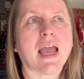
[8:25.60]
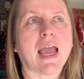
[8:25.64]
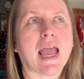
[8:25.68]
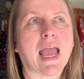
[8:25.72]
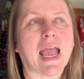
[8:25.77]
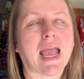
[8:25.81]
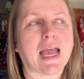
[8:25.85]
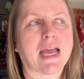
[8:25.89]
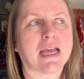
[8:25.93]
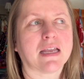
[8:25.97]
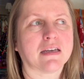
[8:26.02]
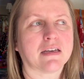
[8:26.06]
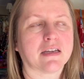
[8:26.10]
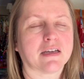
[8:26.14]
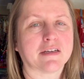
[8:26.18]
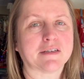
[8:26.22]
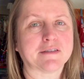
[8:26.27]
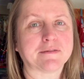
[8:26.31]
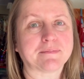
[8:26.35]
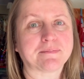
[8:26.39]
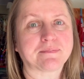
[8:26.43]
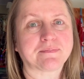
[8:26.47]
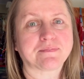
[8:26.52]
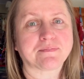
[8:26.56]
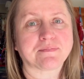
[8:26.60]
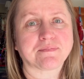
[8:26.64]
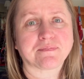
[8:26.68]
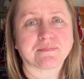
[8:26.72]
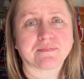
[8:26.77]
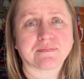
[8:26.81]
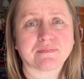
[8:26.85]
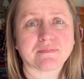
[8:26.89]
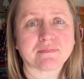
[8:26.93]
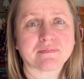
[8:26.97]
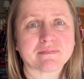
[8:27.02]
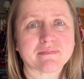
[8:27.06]
And...
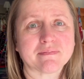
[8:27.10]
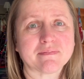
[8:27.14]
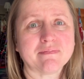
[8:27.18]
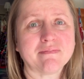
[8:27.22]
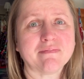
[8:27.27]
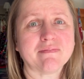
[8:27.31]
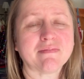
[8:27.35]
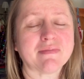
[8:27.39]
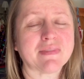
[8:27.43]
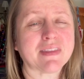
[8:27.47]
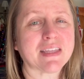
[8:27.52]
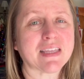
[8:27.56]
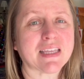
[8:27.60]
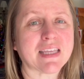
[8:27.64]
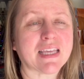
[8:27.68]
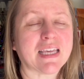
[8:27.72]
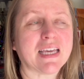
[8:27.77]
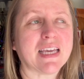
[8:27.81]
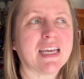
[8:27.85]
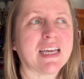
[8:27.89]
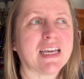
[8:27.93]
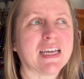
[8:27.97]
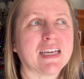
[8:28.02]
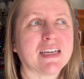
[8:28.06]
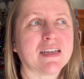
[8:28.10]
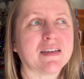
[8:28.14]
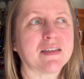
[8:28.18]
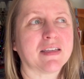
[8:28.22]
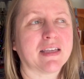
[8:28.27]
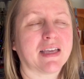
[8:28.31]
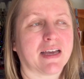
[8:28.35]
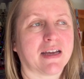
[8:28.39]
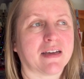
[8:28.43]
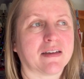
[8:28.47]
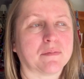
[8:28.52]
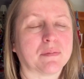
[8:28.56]

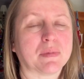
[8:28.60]
yeah,